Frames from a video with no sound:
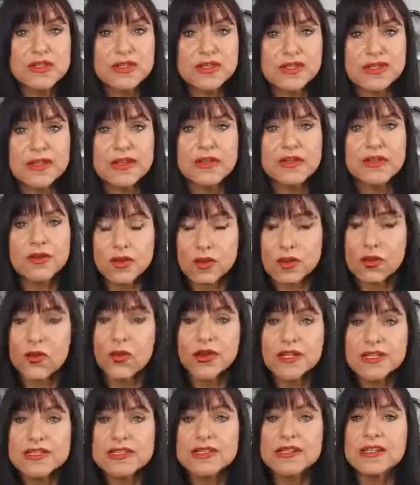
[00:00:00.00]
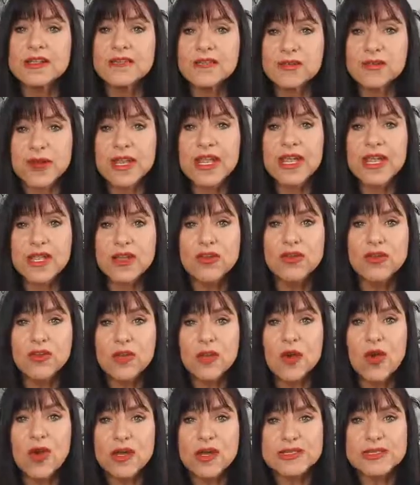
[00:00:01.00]
you're going to deliver in
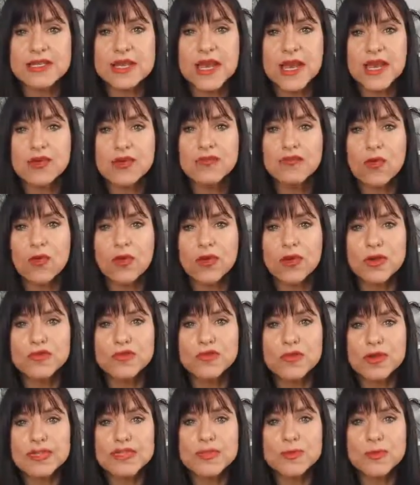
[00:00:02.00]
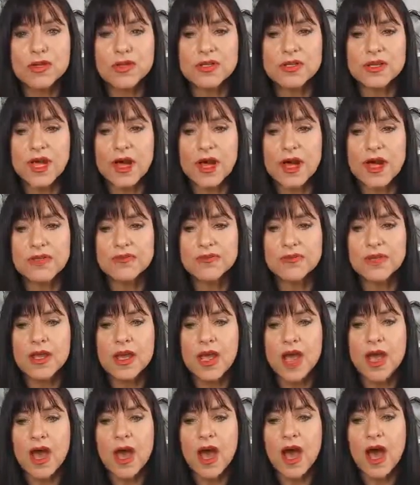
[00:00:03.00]
your content for your Facebook Live.
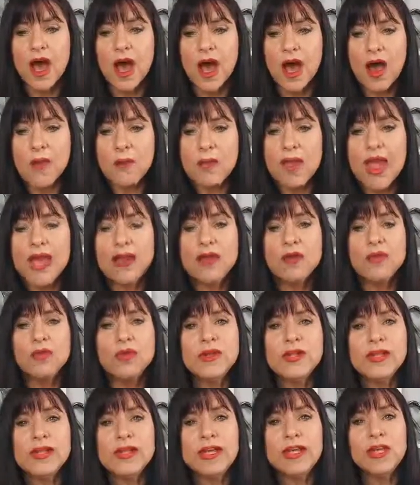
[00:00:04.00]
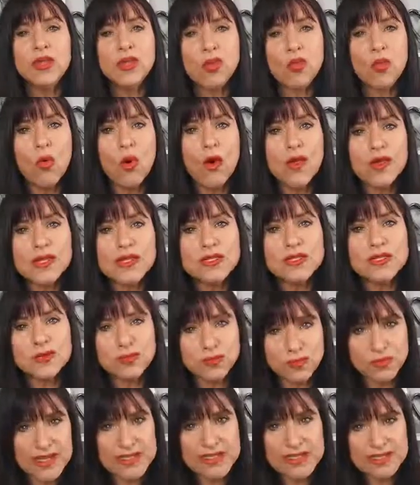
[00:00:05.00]
And it really, you want it
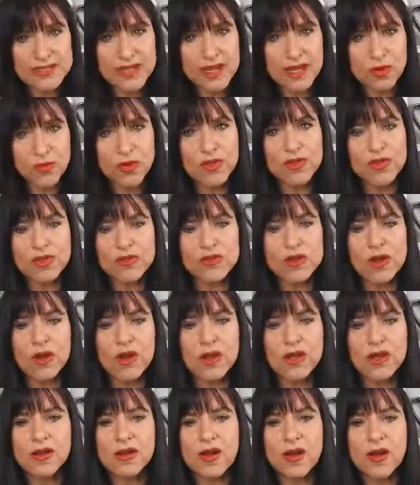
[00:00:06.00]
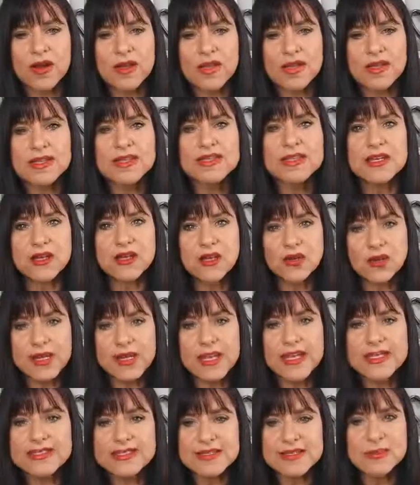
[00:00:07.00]
to resonate with your target audience and
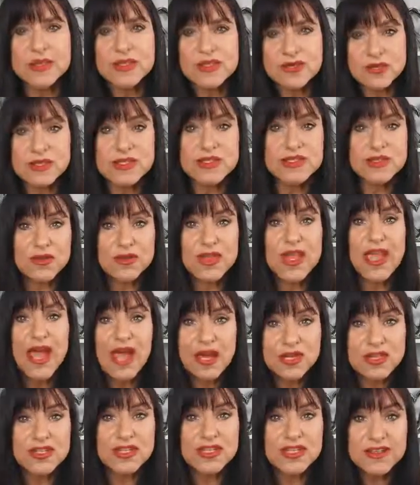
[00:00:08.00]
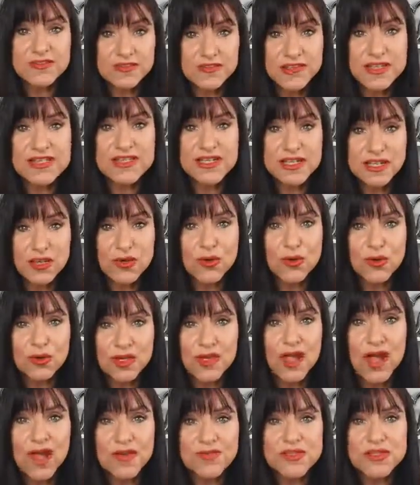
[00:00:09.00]
create some interest so they actually visit
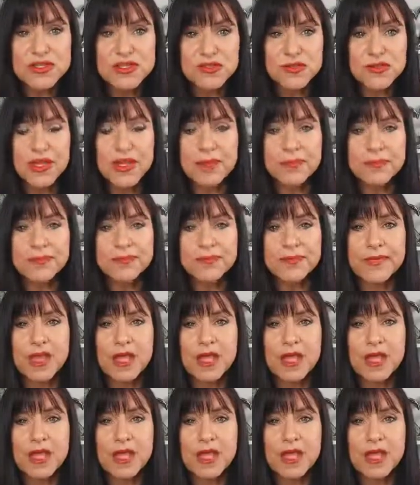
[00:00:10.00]
your live stream.